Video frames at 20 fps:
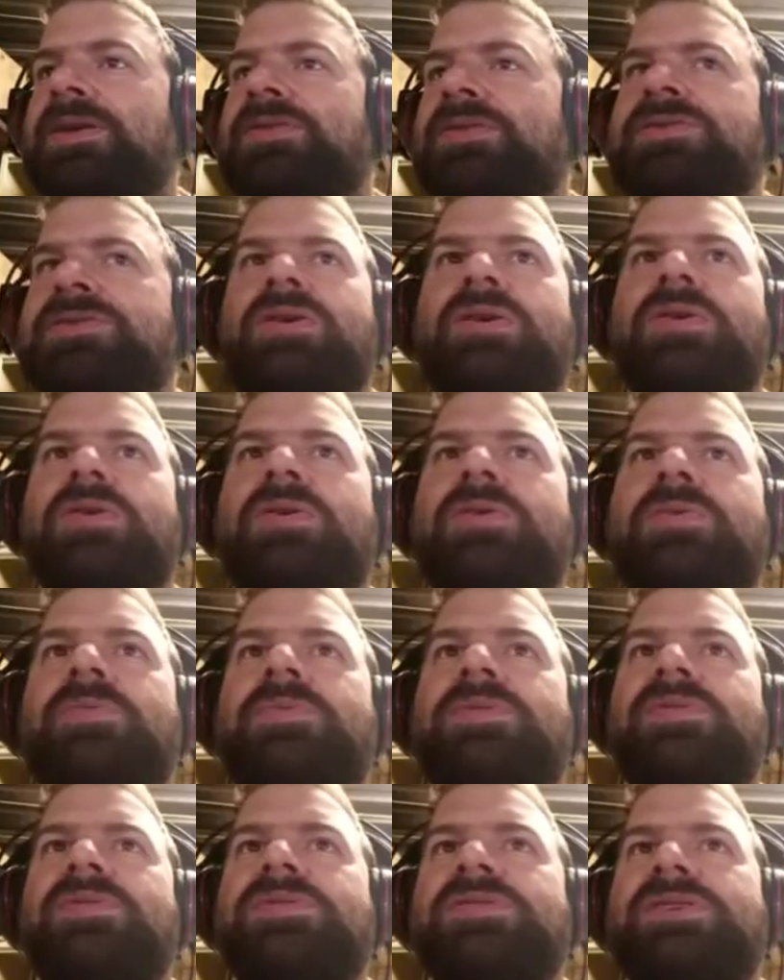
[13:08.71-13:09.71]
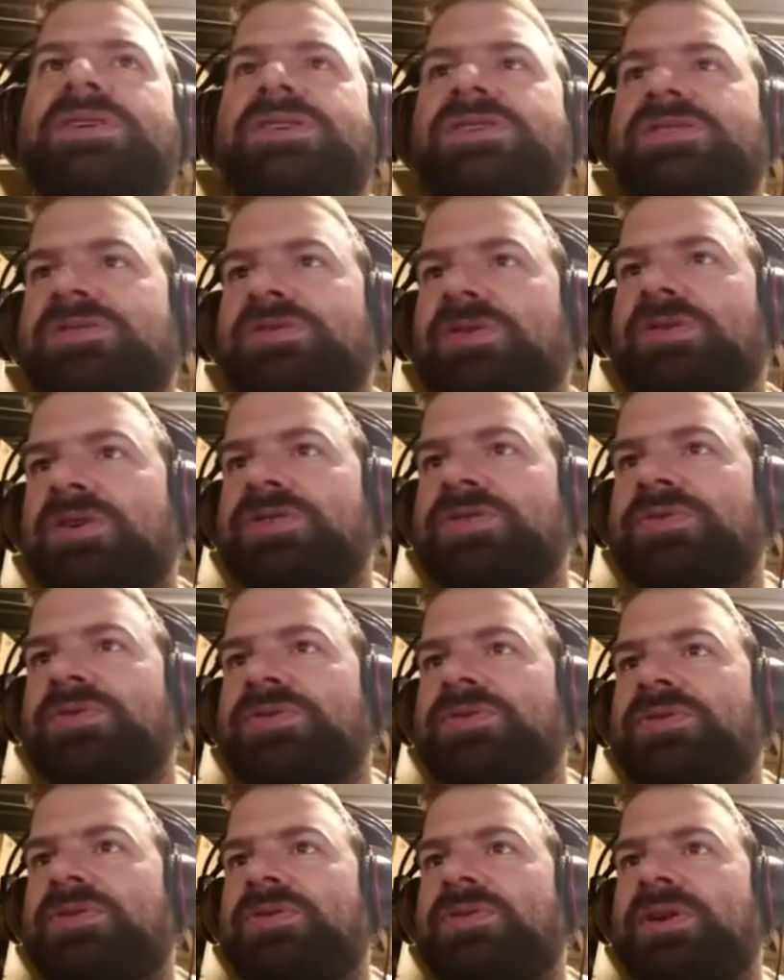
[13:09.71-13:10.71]
So usually it starts
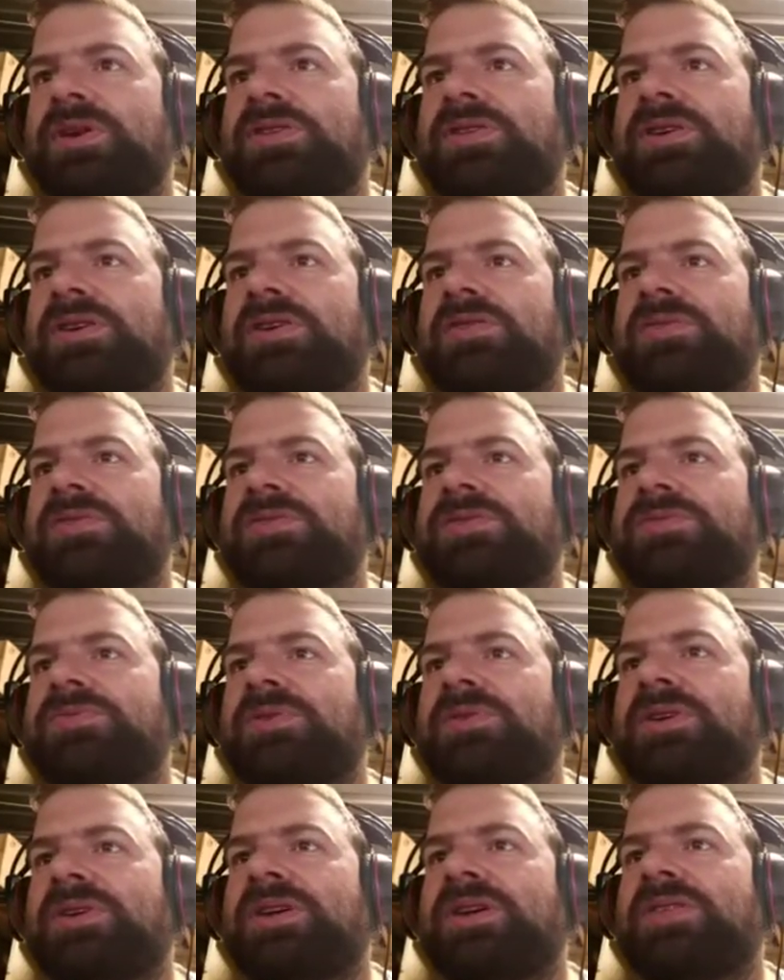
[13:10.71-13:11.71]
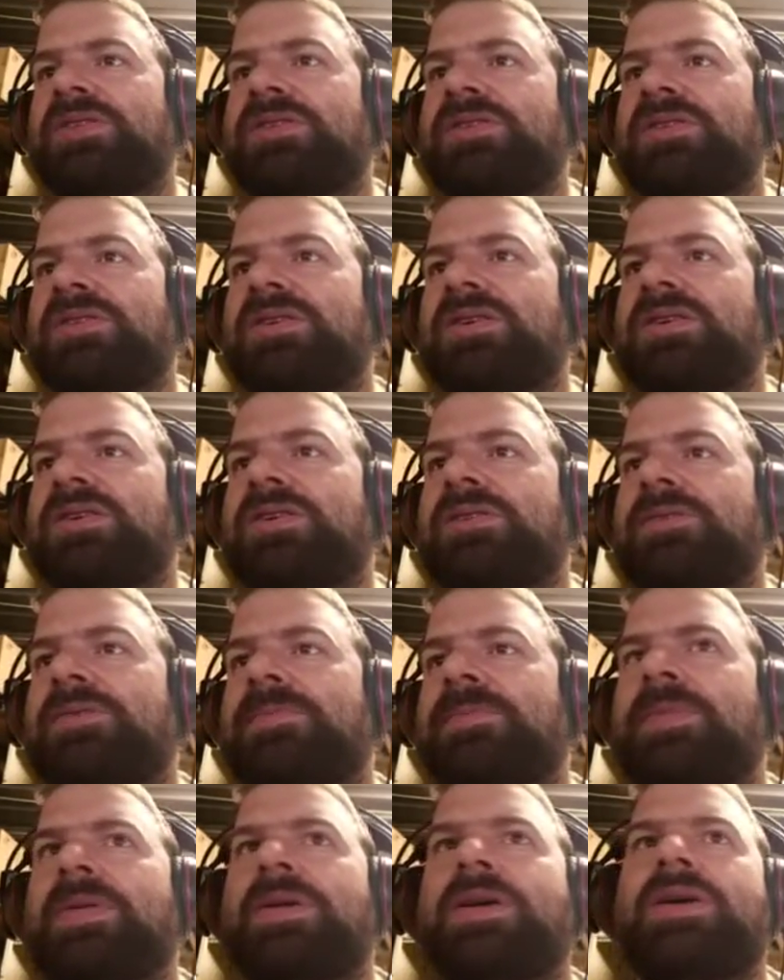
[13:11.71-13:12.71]
with drawing. Then you just want to get the
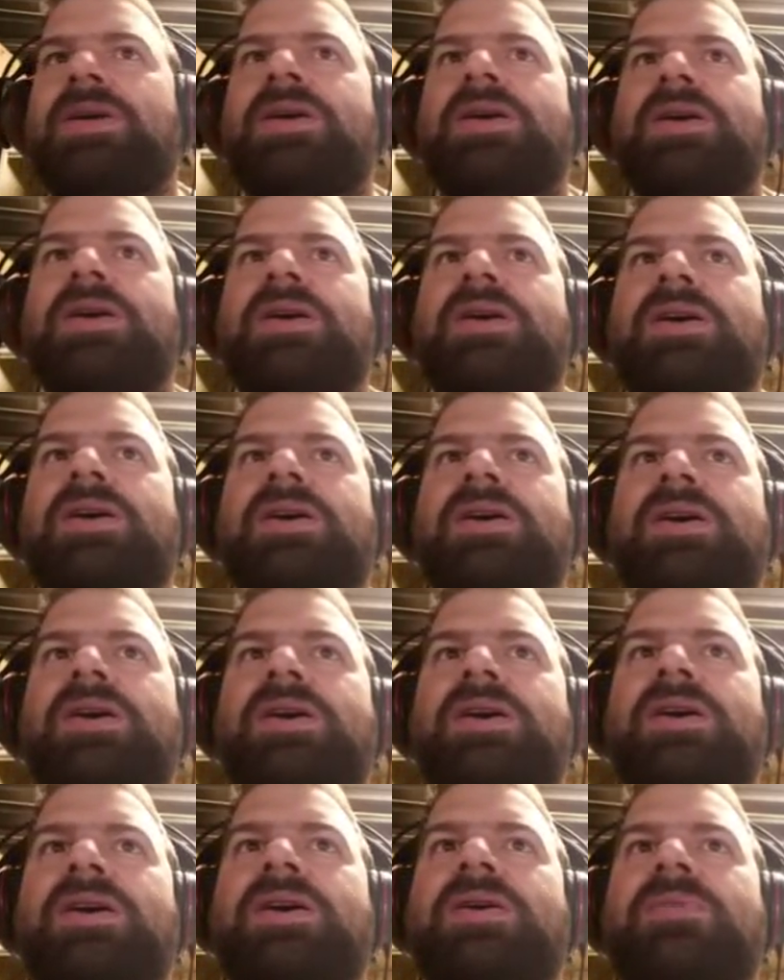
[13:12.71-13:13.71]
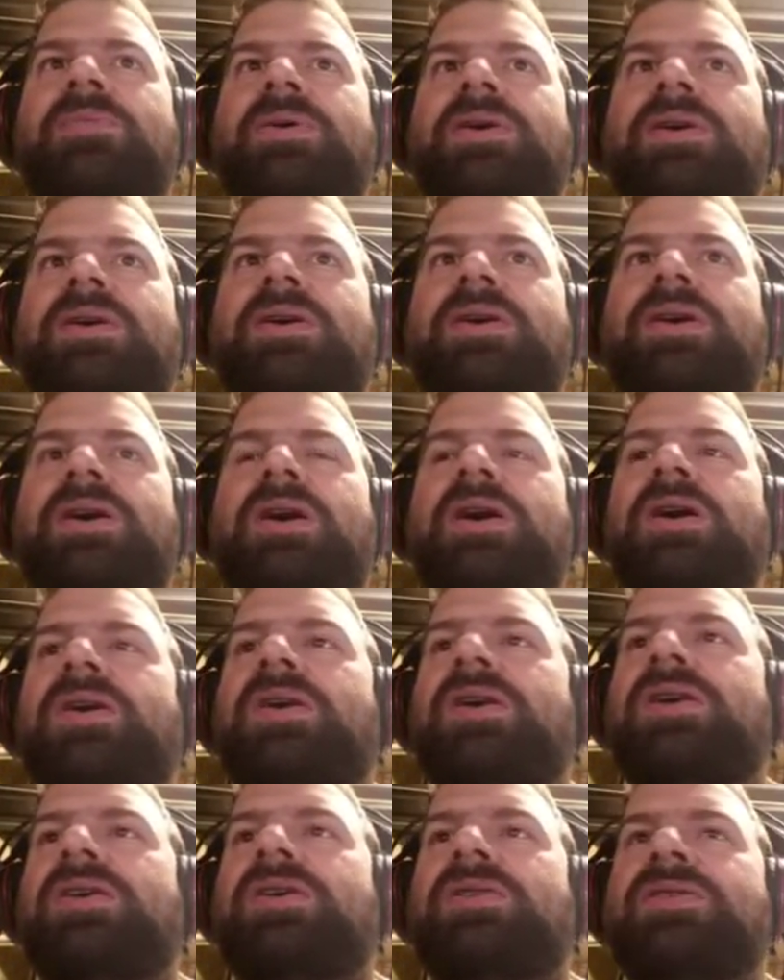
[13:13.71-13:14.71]

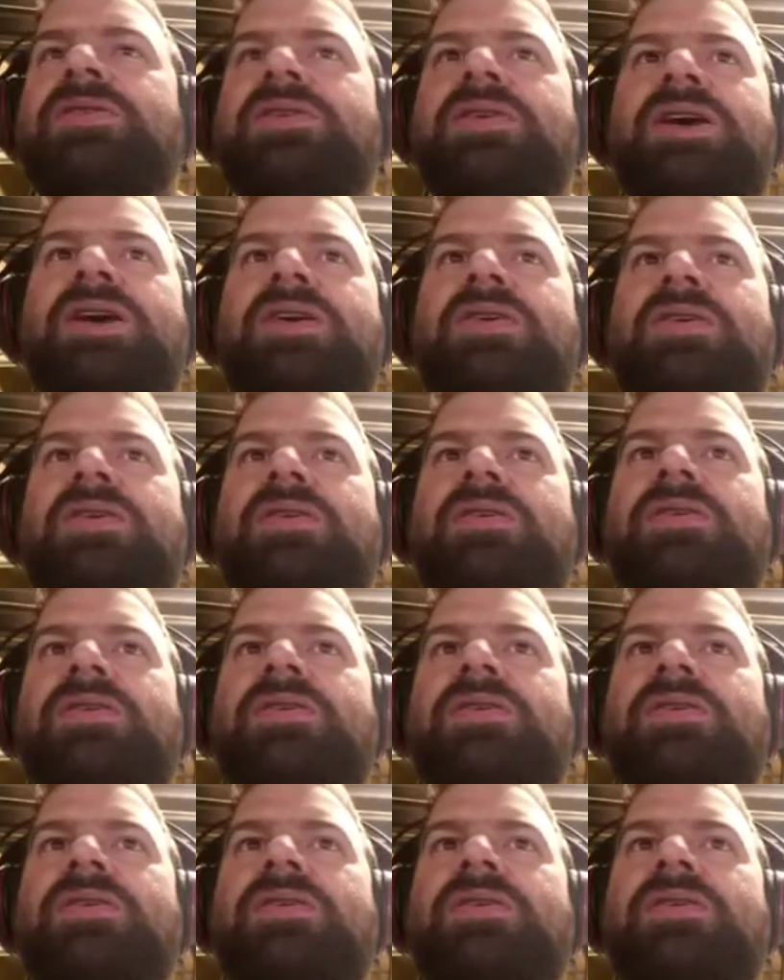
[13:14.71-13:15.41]
I got clay on.